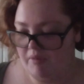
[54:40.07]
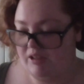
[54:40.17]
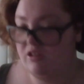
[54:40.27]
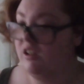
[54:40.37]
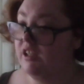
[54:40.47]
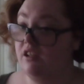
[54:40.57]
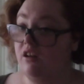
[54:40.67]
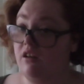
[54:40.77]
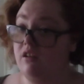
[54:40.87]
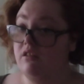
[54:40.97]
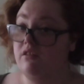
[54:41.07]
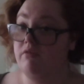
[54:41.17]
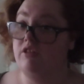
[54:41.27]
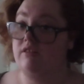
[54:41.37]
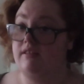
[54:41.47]
my Target haul,
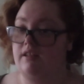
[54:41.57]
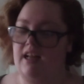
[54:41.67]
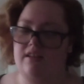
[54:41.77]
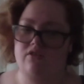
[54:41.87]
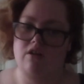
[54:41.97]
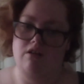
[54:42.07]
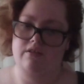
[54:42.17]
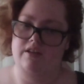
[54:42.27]
which is the last haul